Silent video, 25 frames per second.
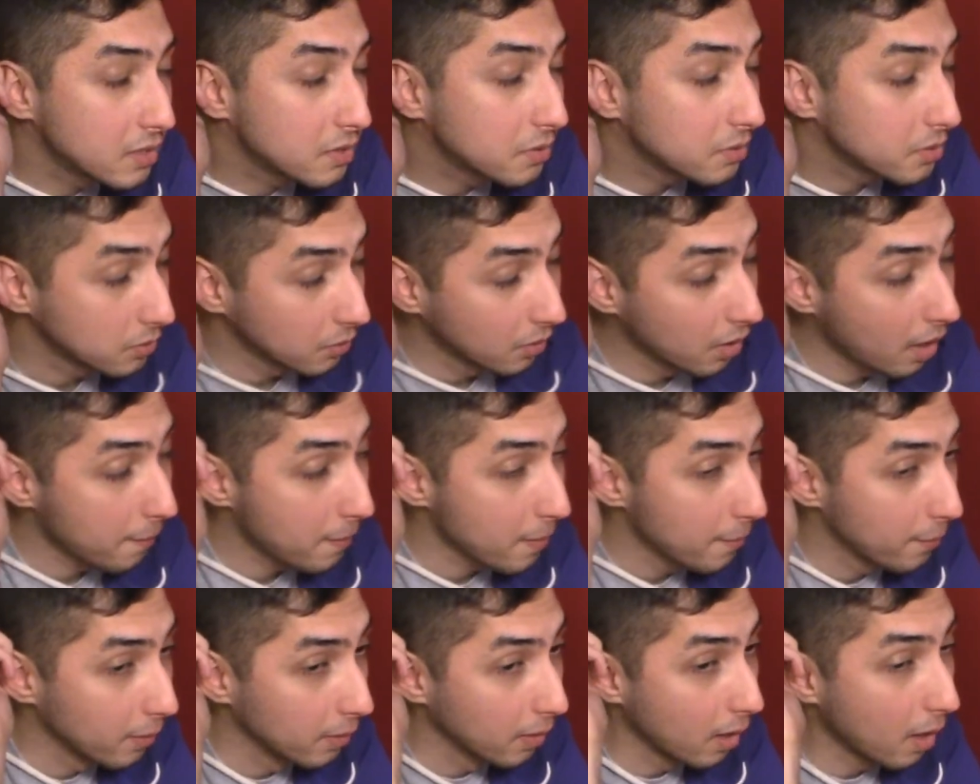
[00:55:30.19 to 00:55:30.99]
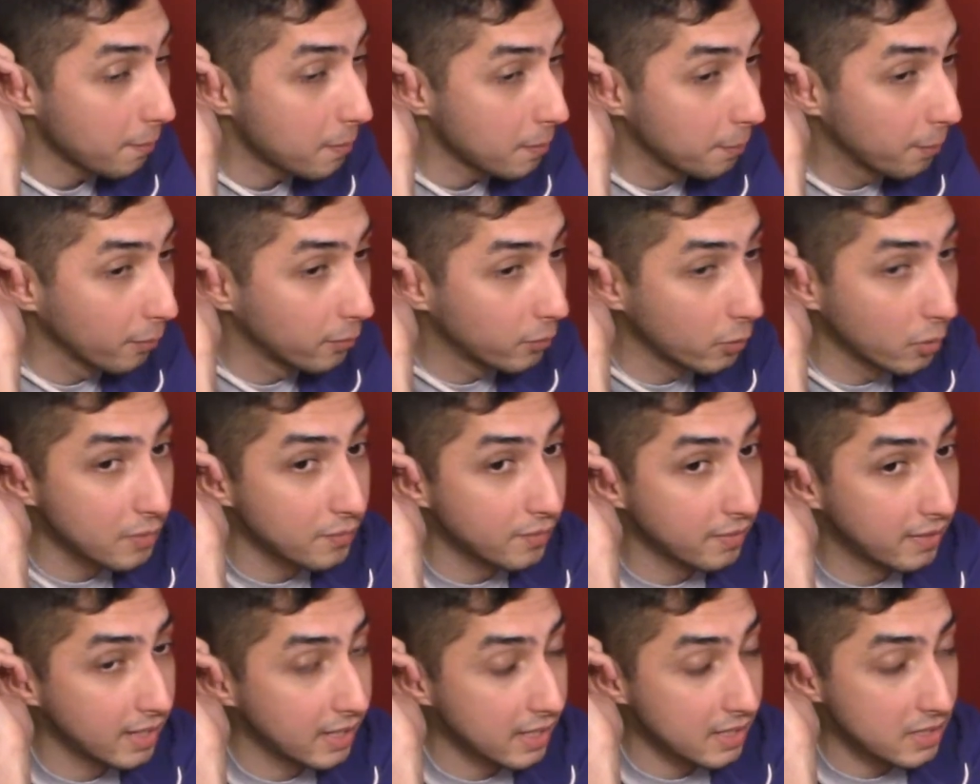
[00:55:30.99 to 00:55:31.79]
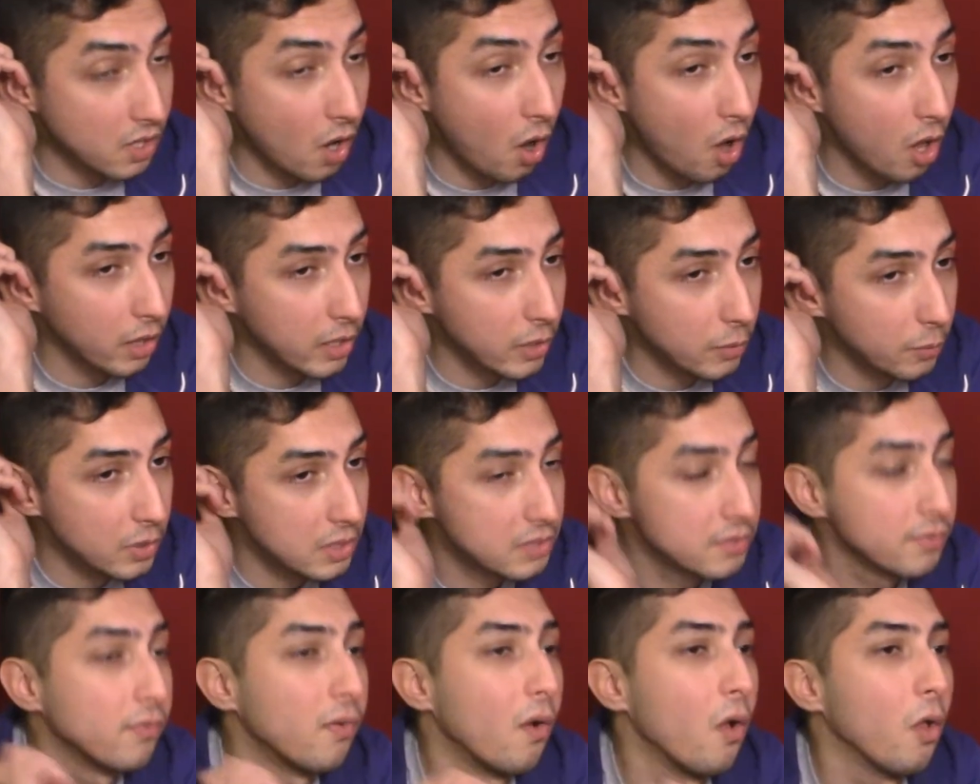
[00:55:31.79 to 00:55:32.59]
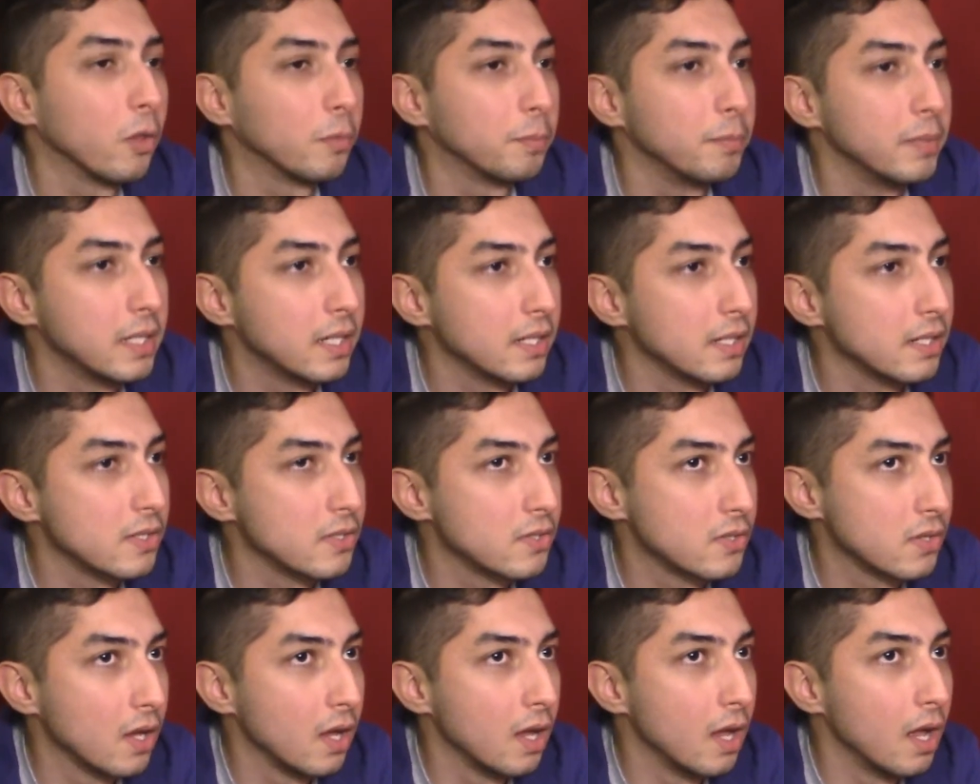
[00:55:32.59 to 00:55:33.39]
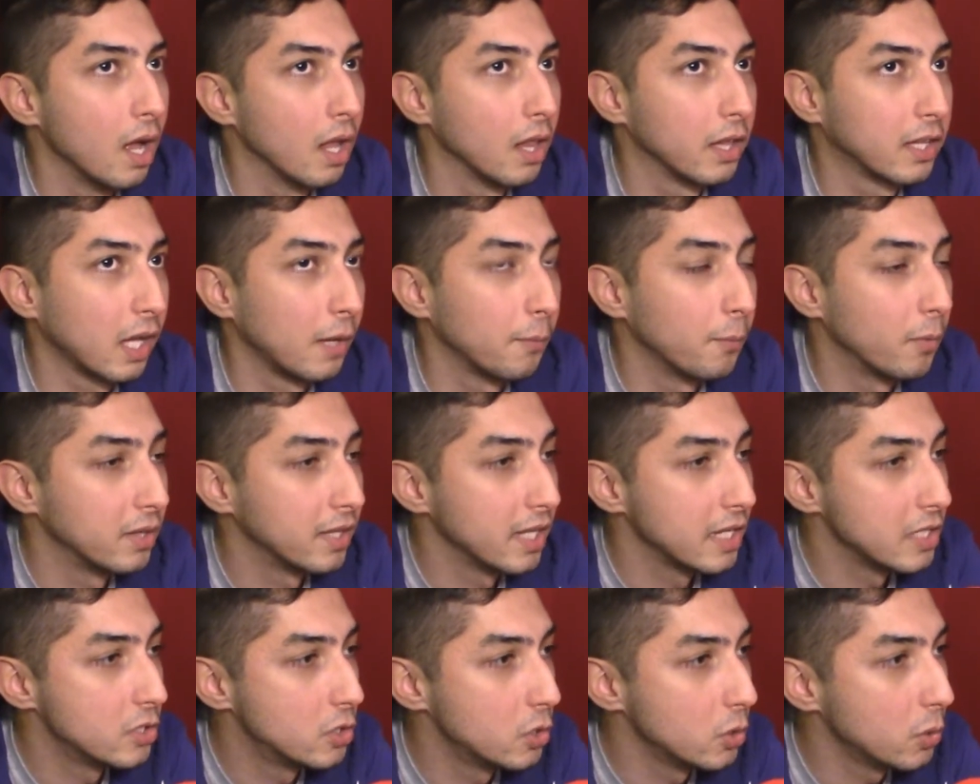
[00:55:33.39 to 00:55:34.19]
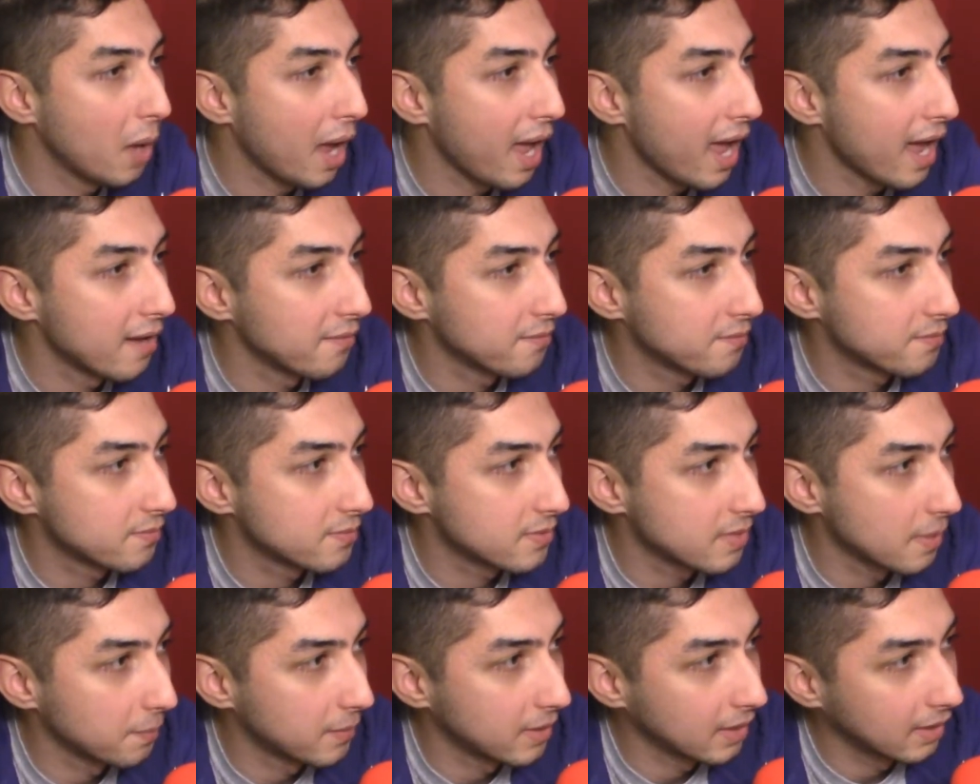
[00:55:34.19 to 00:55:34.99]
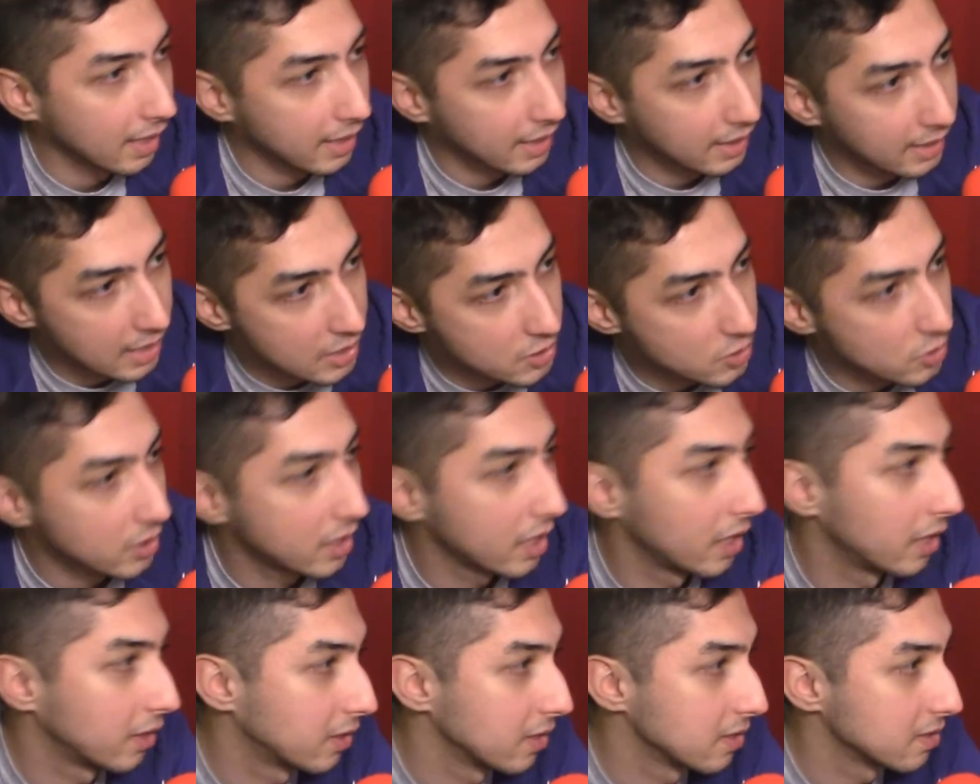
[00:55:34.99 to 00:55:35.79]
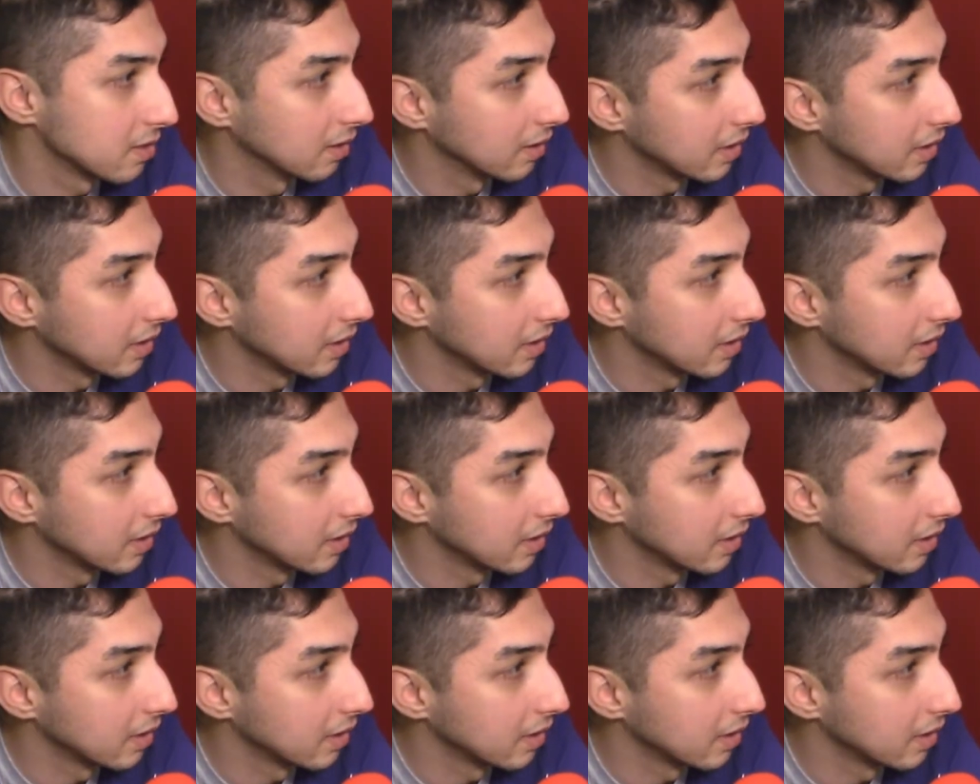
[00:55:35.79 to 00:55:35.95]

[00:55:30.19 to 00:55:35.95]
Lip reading: so a lot of people don't even think it's Hollywood's fault because all the time when they do have something like an Asian character as a